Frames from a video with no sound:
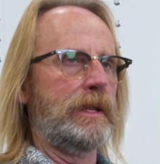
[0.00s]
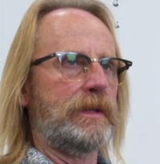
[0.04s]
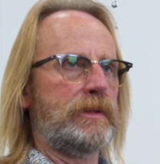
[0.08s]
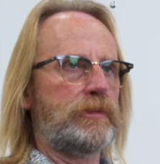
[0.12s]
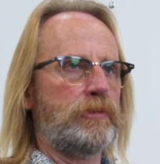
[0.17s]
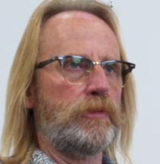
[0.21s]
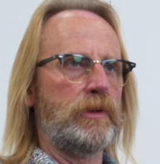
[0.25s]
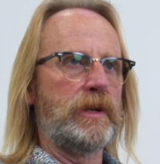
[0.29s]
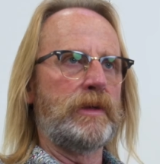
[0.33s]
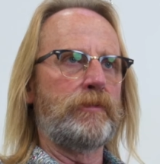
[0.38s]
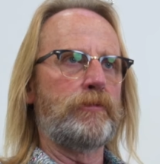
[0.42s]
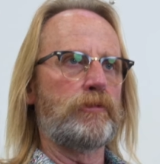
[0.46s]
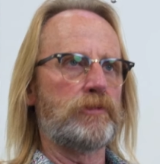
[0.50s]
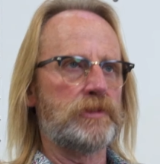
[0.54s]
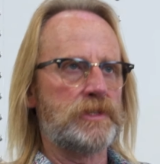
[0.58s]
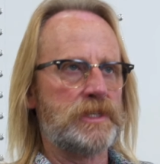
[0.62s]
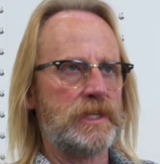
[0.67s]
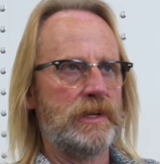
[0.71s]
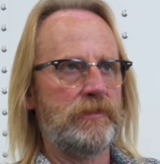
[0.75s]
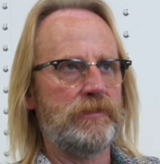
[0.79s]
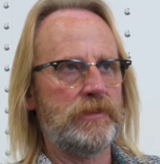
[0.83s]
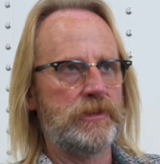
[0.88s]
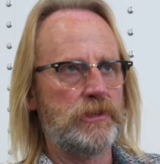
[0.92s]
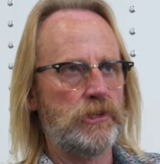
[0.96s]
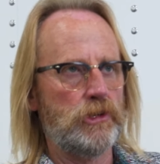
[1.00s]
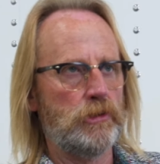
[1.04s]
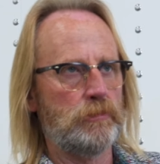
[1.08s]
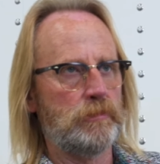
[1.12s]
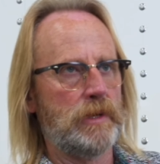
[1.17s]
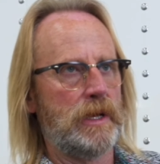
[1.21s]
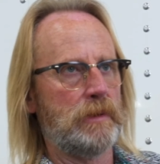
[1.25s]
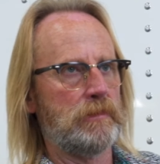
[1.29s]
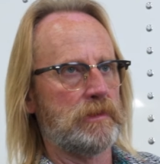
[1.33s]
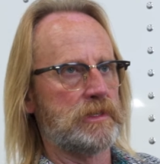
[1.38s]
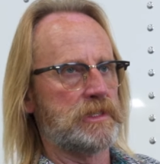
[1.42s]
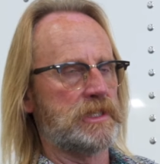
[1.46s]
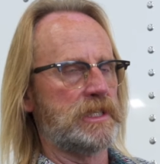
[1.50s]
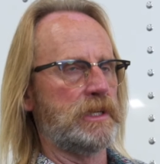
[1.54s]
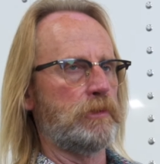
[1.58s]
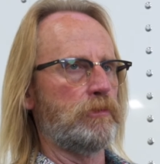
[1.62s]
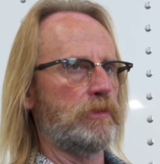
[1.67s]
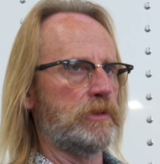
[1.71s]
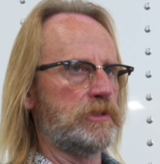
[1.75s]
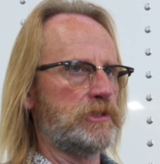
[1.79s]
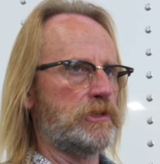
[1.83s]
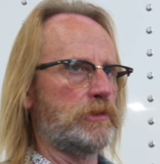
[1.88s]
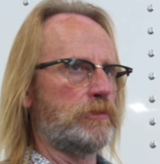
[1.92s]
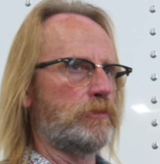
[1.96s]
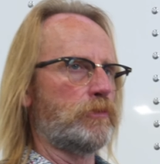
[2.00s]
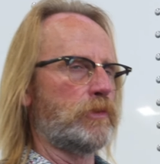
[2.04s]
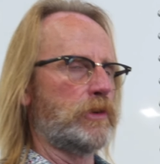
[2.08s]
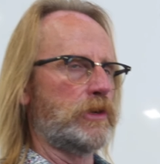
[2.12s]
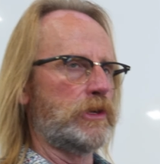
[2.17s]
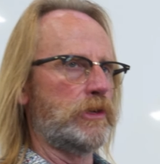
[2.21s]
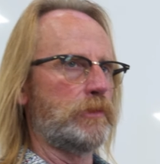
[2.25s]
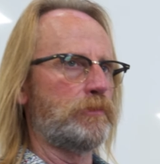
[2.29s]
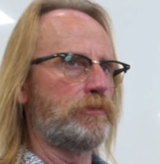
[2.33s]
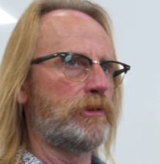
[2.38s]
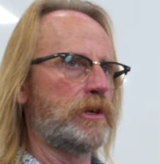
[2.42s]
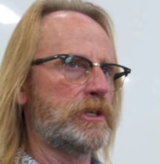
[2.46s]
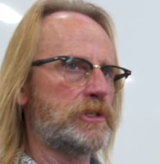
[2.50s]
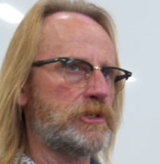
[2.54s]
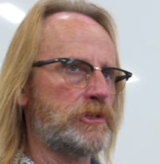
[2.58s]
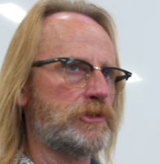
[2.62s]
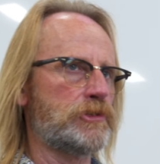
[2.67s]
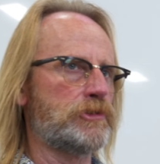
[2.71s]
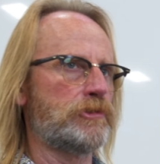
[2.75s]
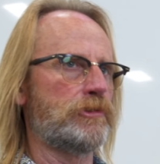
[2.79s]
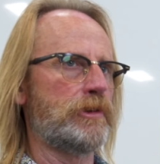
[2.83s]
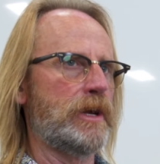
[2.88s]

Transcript: 24/7 you'll be able to see where your pressures are